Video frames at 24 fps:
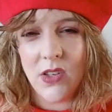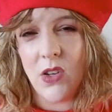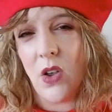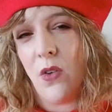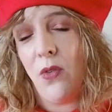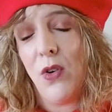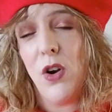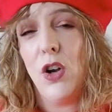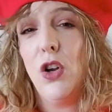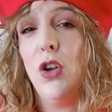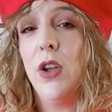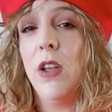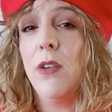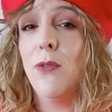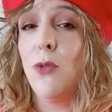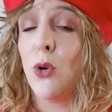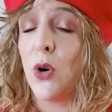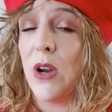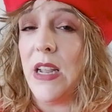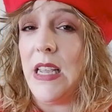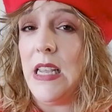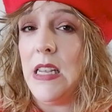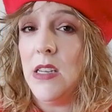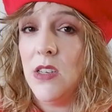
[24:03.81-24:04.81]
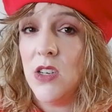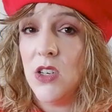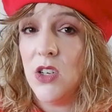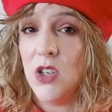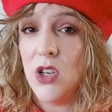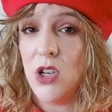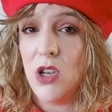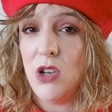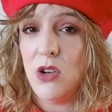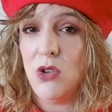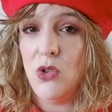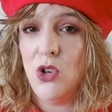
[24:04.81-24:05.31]
So if you're looking for easy
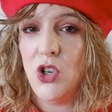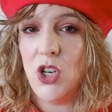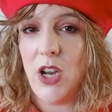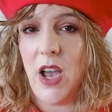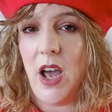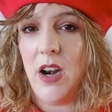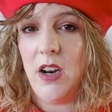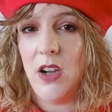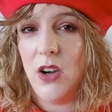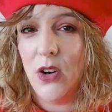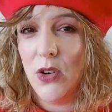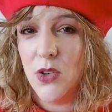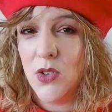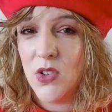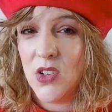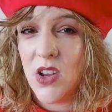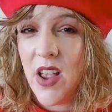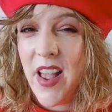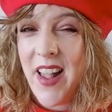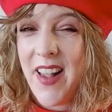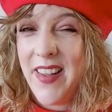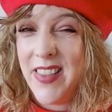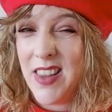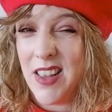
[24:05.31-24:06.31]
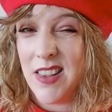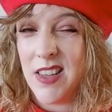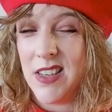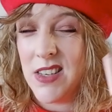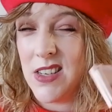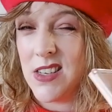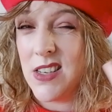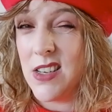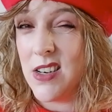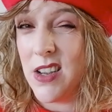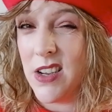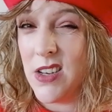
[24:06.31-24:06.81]
to use shadows, then
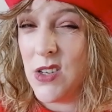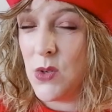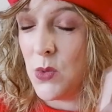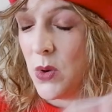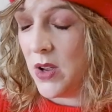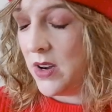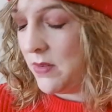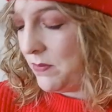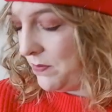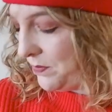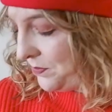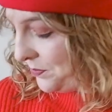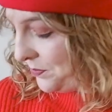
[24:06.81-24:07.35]
this is a nice one.